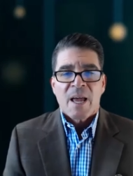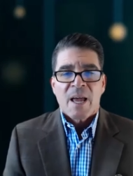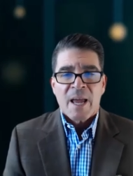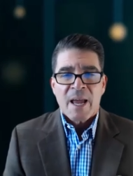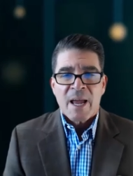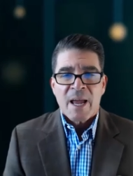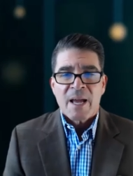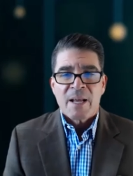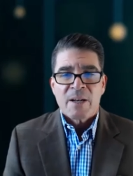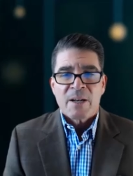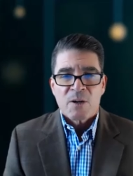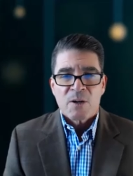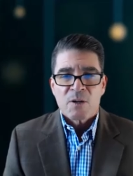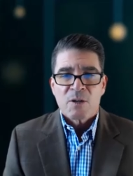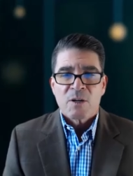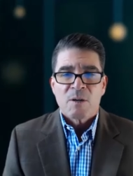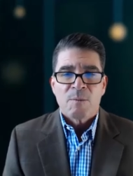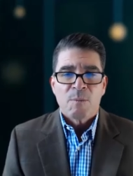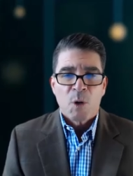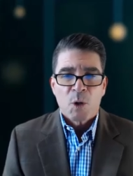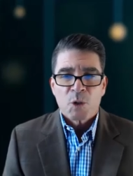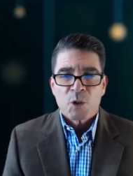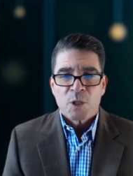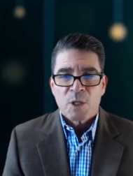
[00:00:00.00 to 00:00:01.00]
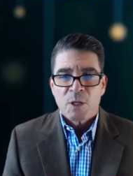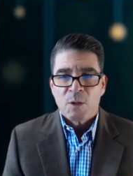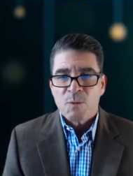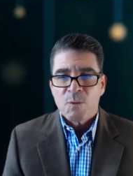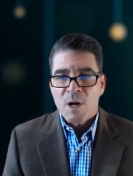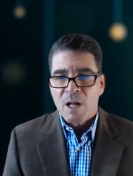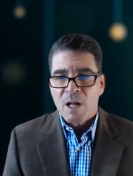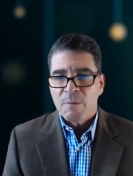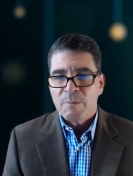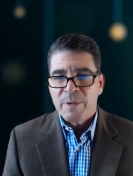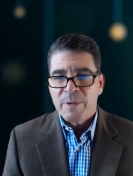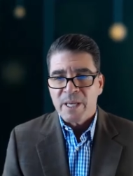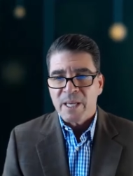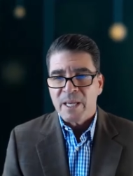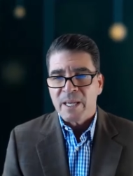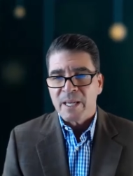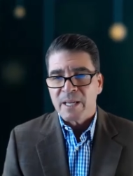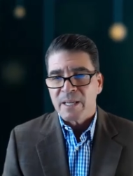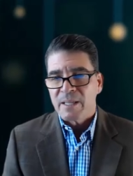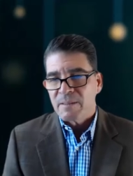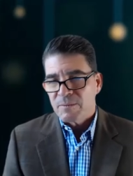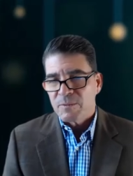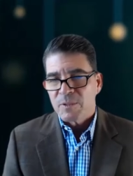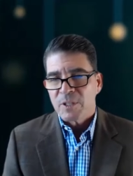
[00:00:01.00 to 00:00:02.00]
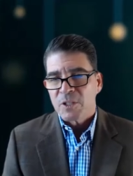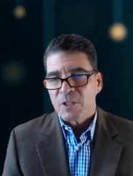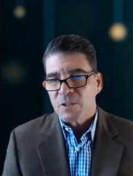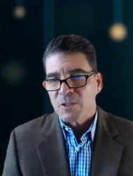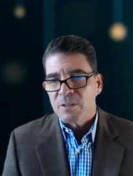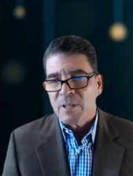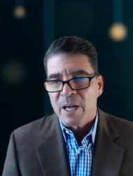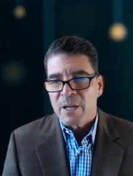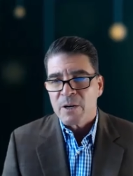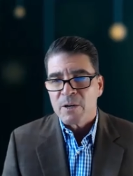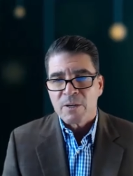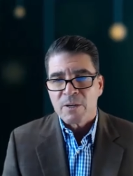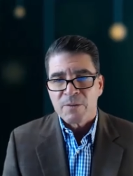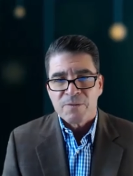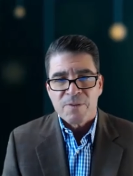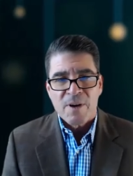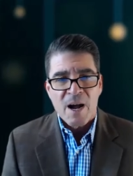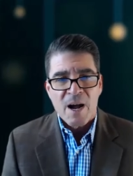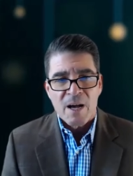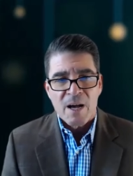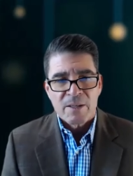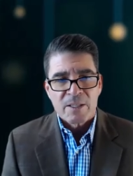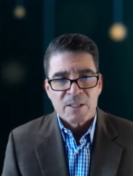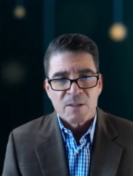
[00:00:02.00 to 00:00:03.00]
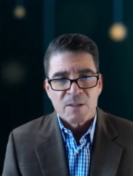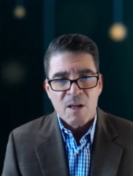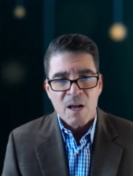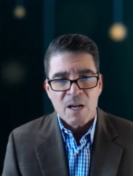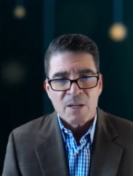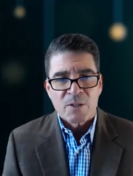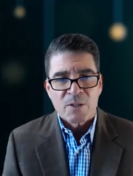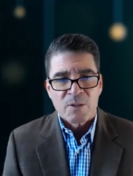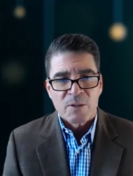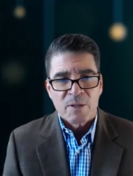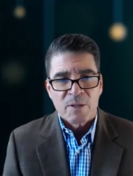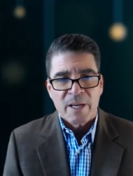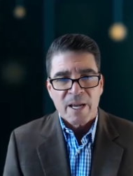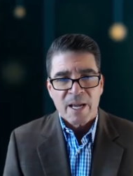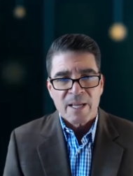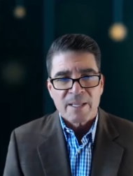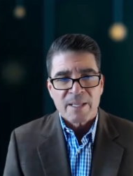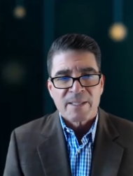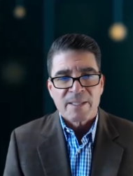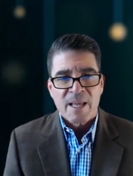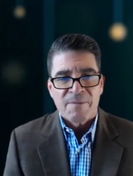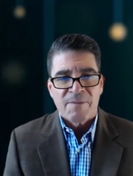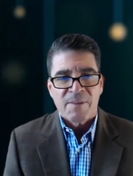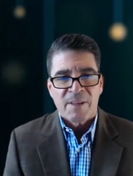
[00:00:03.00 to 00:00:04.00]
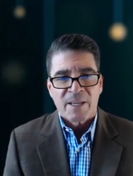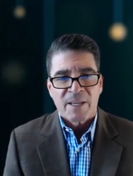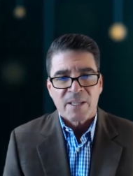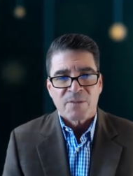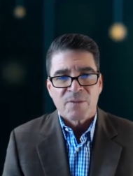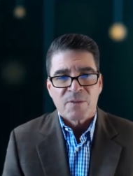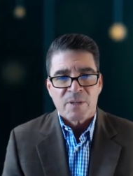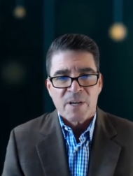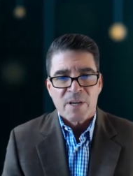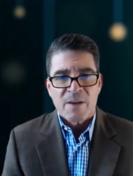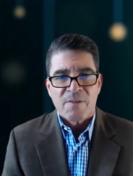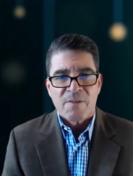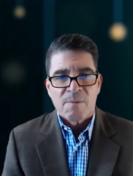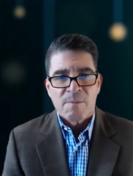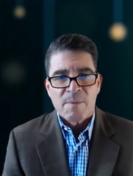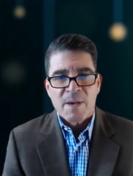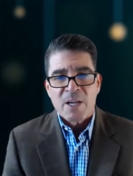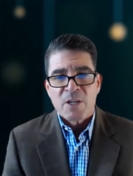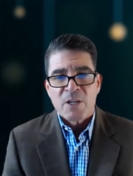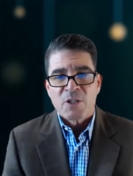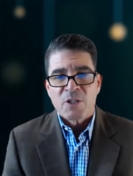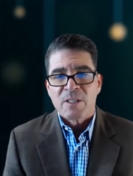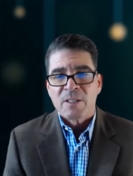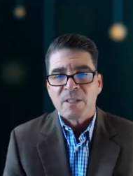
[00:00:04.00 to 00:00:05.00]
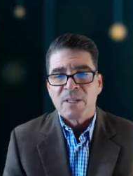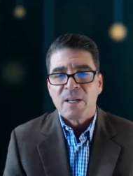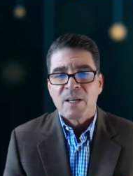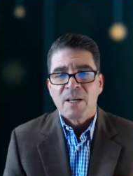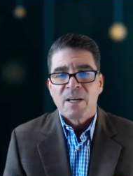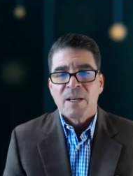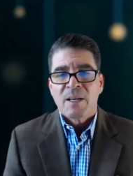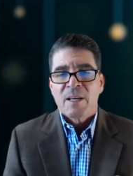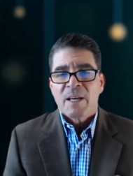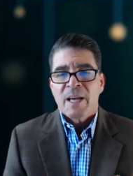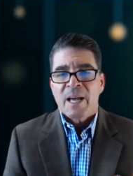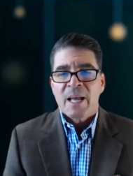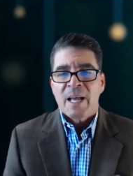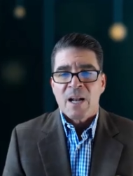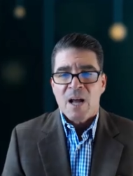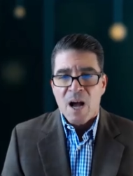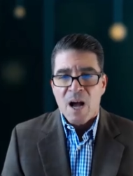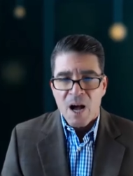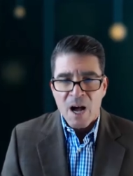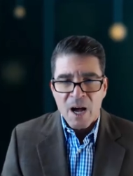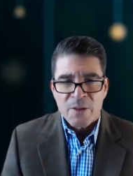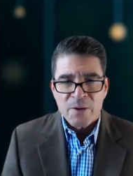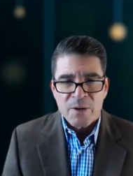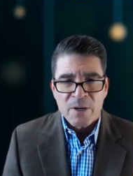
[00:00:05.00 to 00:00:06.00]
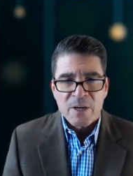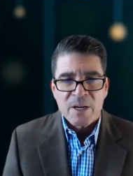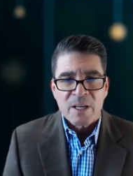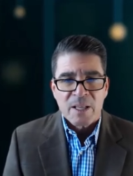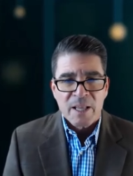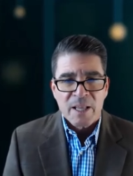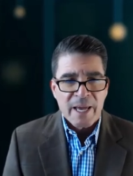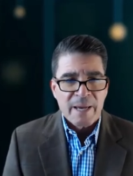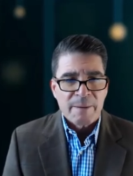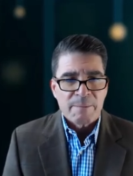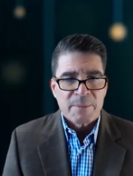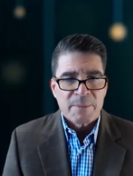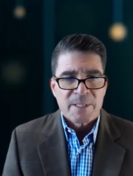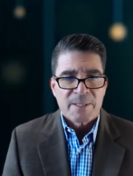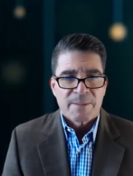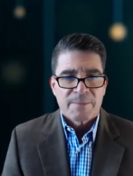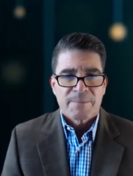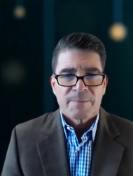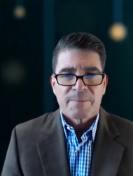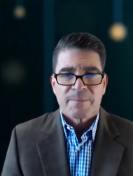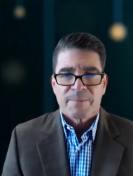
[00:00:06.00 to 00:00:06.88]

and her emotional well being, which led her to file this lawsuit against Netflix for defamation and other claims.